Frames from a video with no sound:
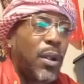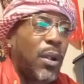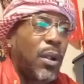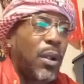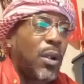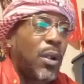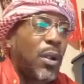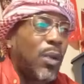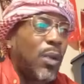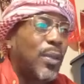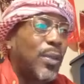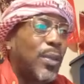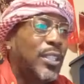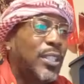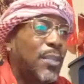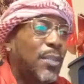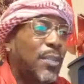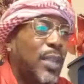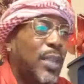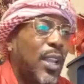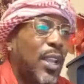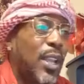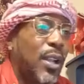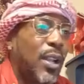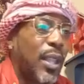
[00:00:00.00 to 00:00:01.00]
We should be
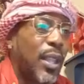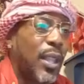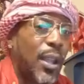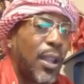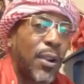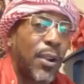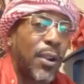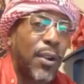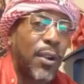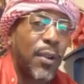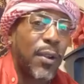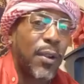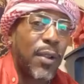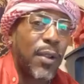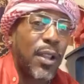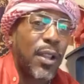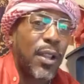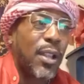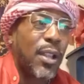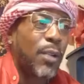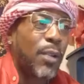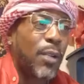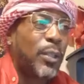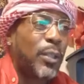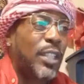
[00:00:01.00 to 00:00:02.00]
here to learn.
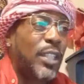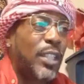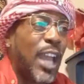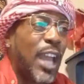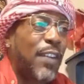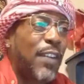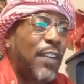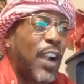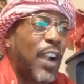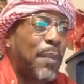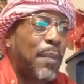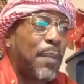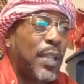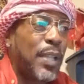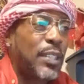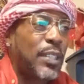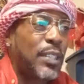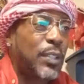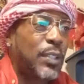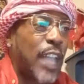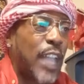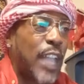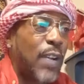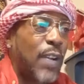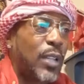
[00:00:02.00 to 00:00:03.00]
We should have our
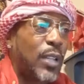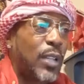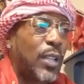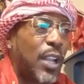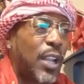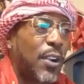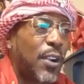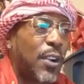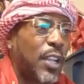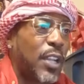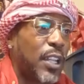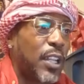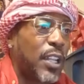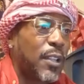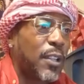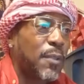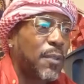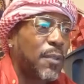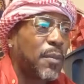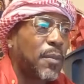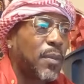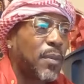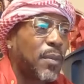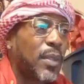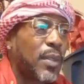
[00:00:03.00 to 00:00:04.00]
pencils out learning,
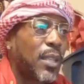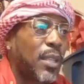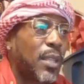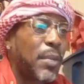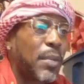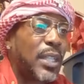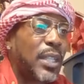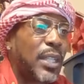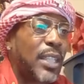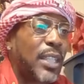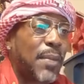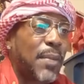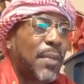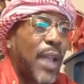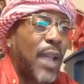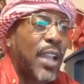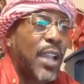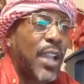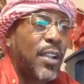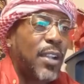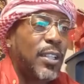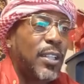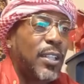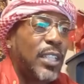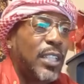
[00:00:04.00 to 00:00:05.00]
because I'm not here
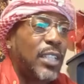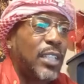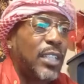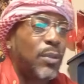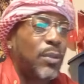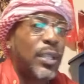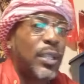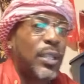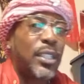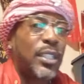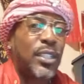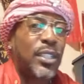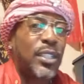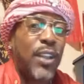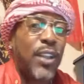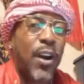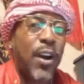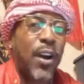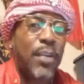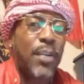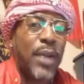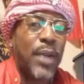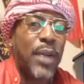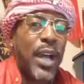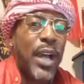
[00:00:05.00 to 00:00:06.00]
to teach religious
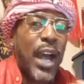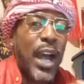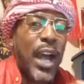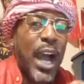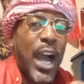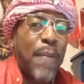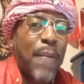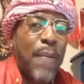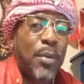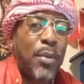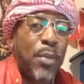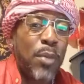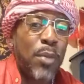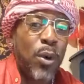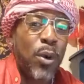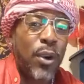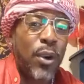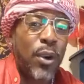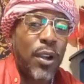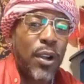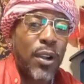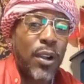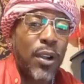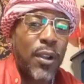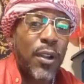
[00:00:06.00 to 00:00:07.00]
dogma. I'm a
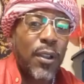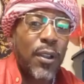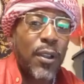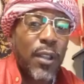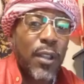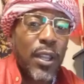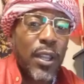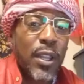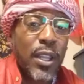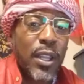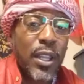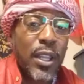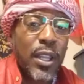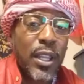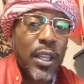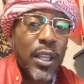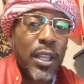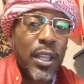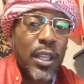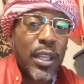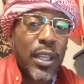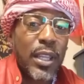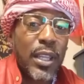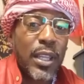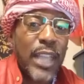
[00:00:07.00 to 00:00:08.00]
Moor.
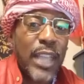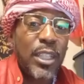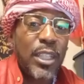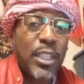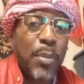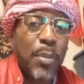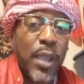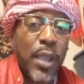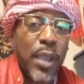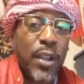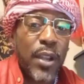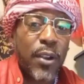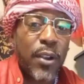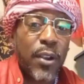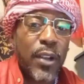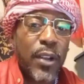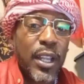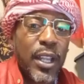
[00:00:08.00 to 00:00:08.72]
That's the pedigree.